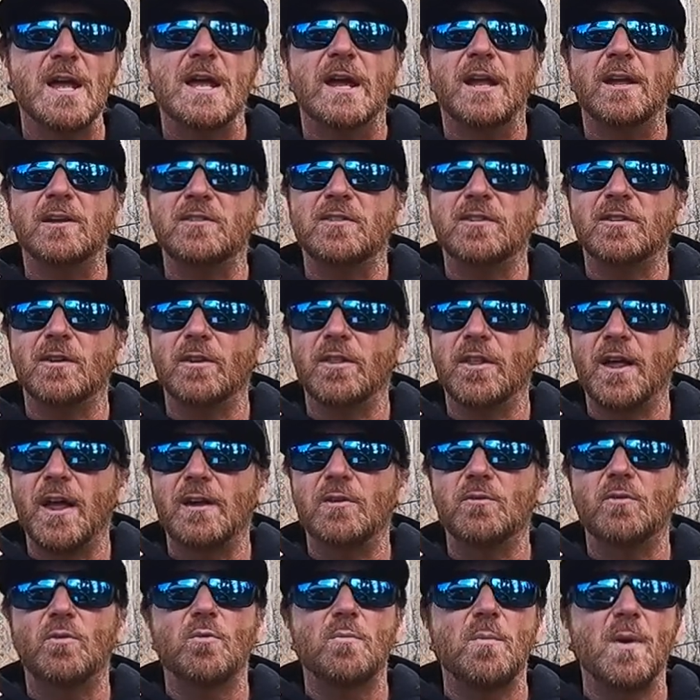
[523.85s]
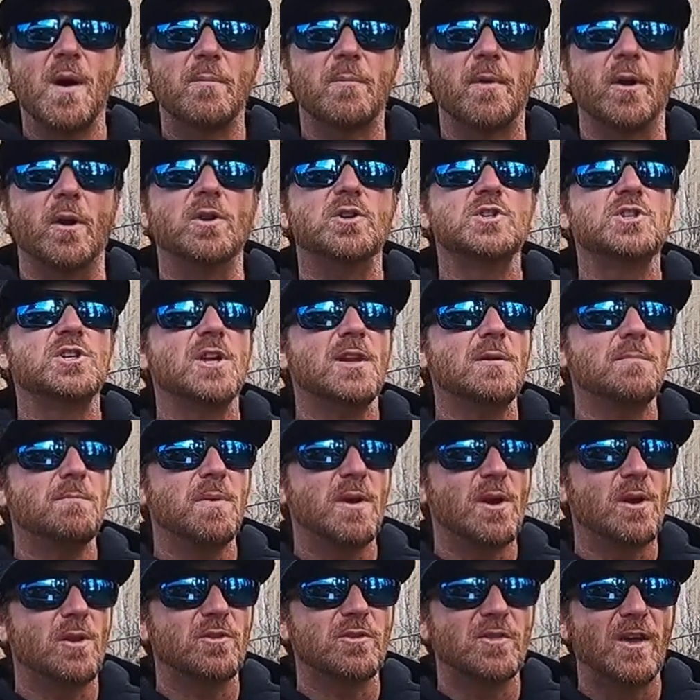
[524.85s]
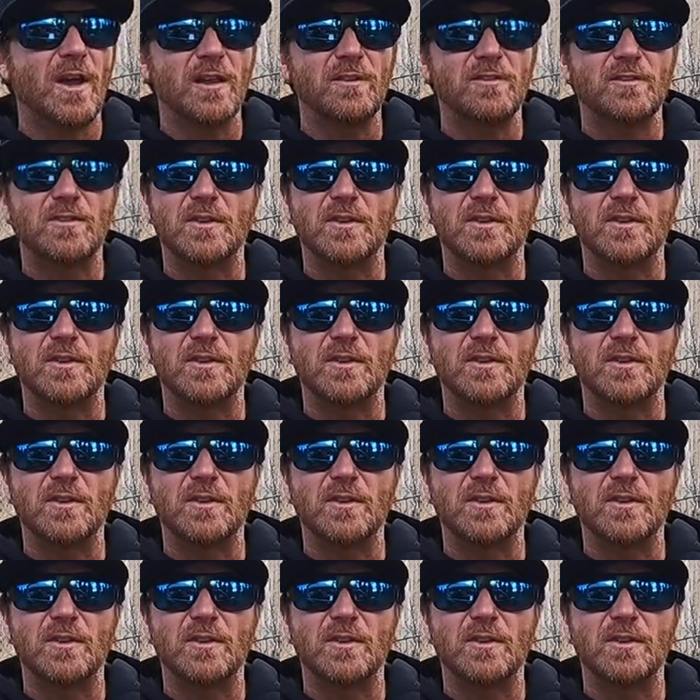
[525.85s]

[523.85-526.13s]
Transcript: Until then, remember, cheap beer tastes